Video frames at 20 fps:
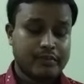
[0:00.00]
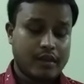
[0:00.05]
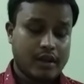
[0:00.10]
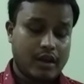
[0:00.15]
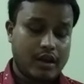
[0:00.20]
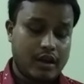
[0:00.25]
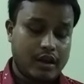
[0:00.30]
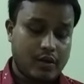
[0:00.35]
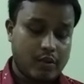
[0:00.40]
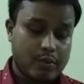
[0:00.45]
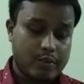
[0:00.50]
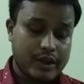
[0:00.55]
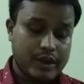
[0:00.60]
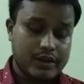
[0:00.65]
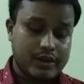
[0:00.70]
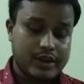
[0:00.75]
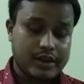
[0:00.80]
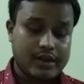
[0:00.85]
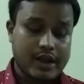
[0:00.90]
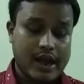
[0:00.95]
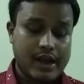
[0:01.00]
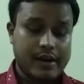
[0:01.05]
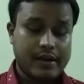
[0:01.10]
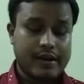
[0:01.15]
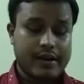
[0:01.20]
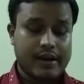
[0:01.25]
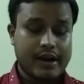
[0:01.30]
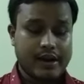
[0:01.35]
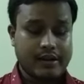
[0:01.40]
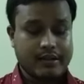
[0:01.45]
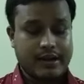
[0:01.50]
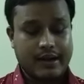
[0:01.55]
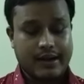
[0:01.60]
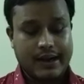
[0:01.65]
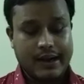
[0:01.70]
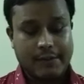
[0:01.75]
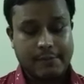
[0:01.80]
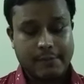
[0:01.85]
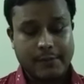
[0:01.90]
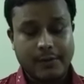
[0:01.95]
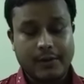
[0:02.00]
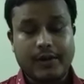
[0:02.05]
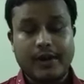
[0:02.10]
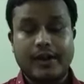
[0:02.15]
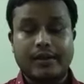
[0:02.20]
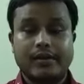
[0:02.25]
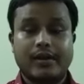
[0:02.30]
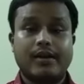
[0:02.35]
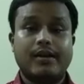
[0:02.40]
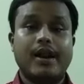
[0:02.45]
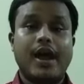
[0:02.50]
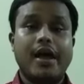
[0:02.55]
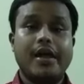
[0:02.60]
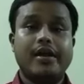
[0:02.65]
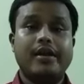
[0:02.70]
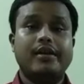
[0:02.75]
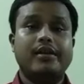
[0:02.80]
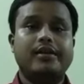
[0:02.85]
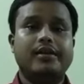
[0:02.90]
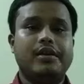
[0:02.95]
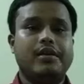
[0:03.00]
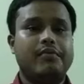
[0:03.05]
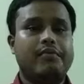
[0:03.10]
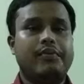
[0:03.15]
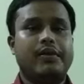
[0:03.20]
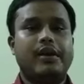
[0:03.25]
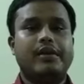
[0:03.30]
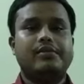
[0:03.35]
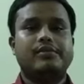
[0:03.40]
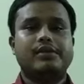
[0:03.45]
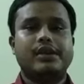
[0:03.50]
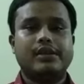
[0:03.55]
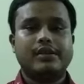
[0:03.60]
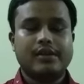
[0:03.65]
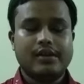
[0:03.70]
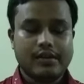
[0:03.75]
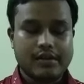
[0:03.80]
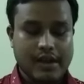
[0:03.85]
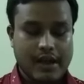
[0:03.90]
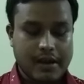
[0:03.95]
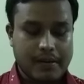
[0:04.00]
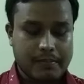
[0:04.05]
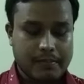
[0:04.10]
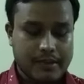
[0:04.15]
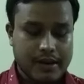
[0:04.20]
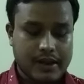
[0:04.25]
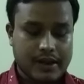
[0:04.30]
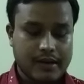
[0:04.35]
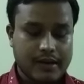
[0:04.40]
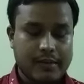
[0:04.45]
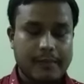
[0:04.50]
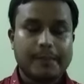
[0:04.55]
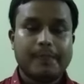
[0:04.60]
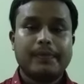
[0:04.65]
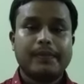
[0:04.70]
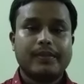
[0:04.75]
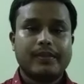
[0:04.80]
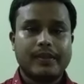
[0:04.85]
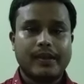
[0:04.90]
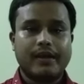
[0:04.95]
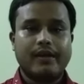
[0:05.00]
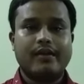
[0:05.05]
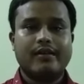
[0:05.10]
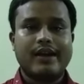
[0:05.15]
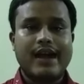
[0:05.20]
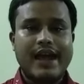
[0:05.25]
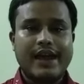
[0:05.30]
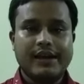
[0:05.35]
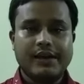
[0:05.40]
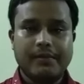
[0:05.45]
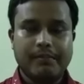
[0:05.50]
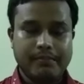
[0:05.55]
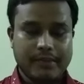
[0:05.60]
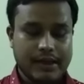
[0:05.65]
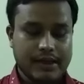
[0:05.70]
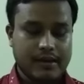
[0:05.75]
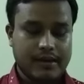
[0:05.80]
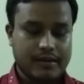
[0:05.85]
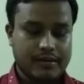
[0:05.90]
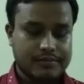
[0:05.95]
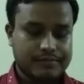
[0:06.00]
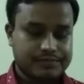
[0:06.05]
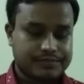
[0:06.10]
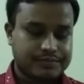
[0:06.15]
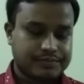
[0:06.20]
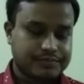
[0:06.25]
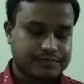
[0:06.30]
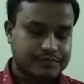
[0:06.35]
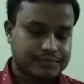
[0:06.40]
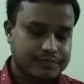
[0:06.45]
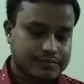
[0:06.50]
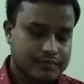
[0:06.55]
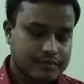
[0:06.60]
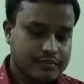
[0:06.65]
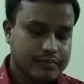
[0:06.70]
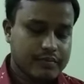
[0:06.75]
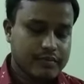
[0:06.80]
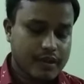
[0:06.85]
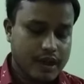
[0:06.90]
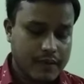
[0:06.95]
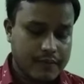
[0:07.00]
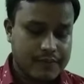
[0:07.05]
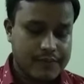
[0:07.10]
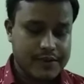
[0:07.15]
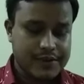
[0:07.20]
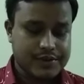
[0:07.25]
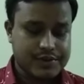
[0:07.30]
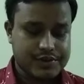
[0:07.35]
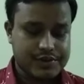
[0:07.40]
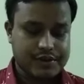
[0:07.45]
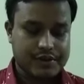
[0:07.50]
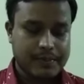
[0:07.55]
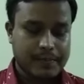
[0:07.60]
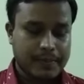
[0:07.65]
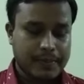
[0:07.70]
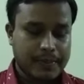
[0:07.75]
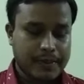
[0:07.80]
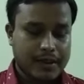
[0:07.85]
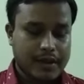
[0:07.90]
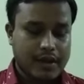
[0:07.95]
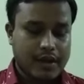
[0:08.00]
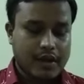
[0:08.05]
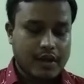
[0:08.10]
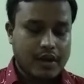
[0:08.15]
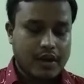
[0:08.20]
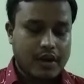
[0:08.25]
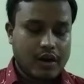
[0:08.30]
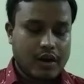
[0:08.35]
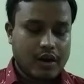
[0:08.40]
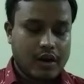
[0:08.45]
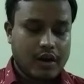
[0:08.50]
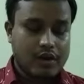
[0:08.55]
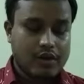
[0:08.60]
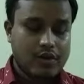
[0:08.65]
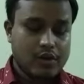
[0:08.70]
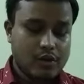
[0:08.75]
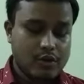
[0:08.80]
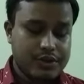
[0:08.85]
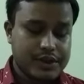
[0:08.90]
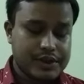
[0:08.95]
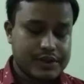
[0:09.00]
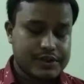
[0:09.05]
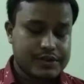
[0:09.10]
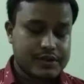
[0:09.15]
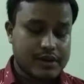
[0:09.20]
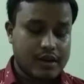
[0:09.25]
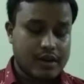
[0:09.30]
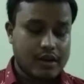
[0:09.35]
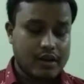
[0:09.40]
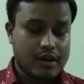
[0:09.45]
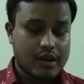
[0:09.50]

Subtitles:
when the tiger and the leopard and the lion, they were taking their meal, the grand meal feast. Do this